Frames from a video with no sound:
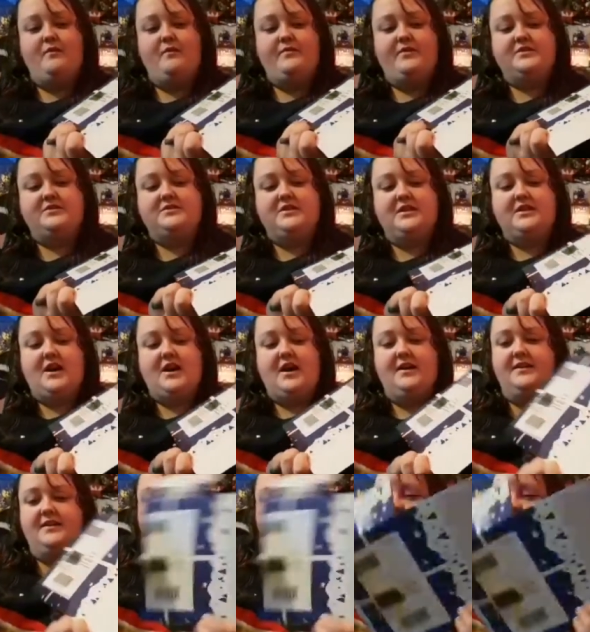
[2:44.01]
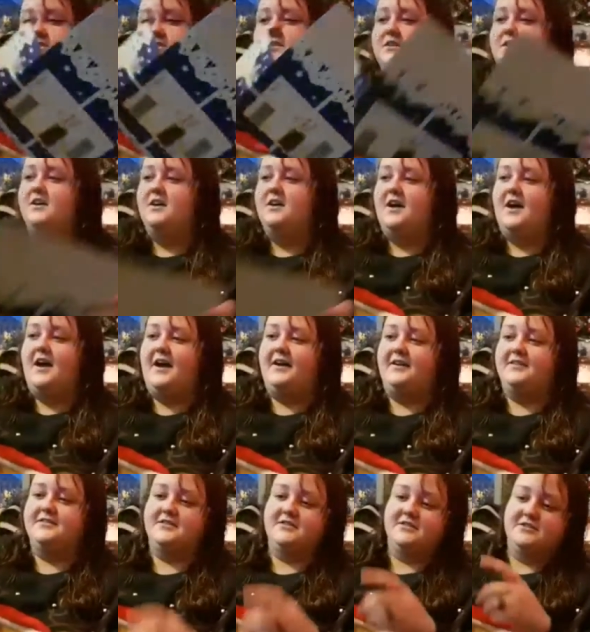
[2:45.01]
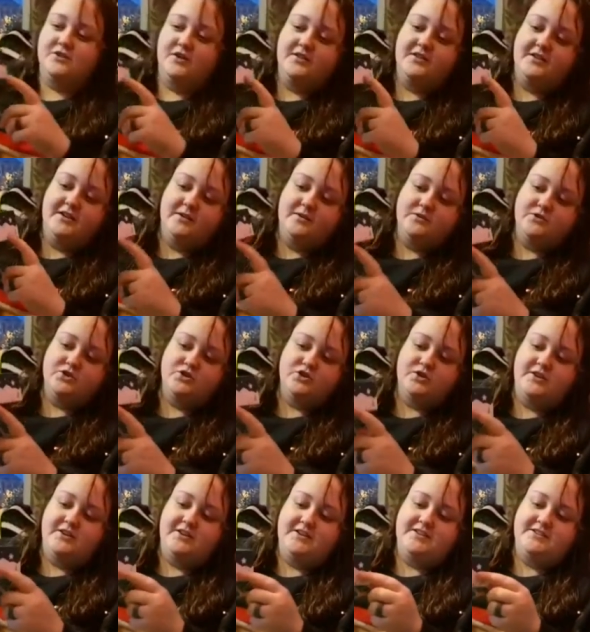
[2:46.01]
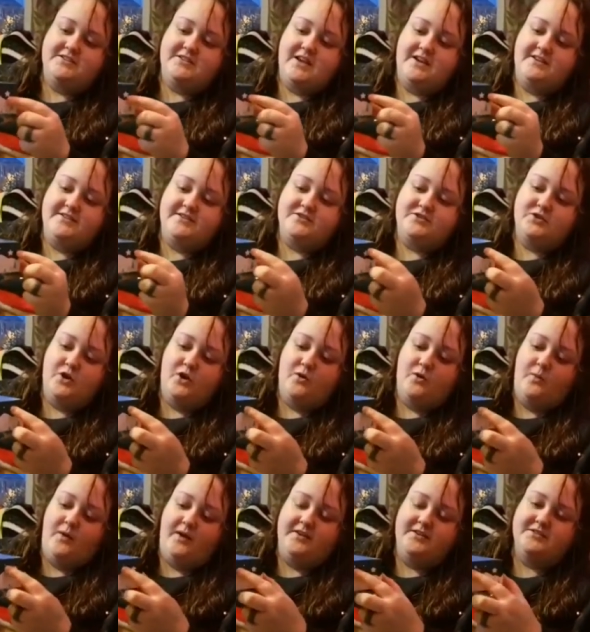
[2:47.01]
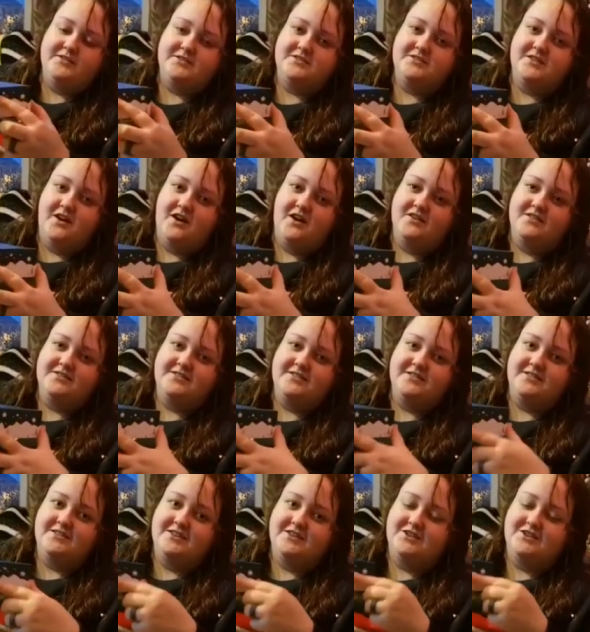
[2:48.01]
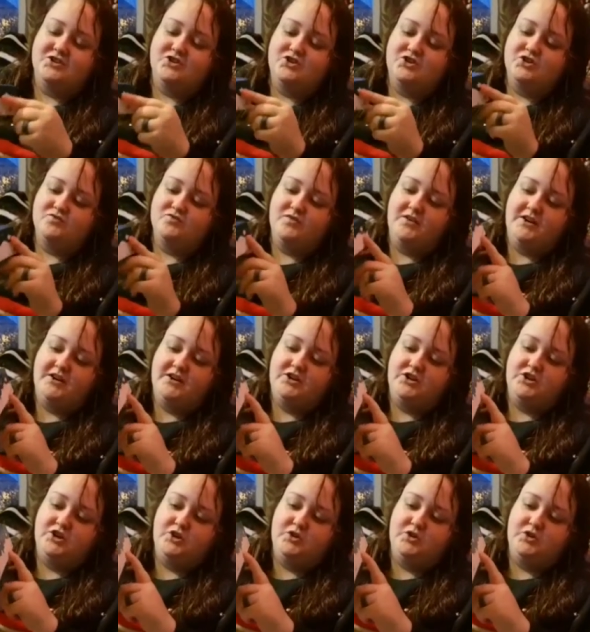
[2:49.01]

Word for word: but obviously colours, and it's got the little trees, and it's got white stars, and it's just really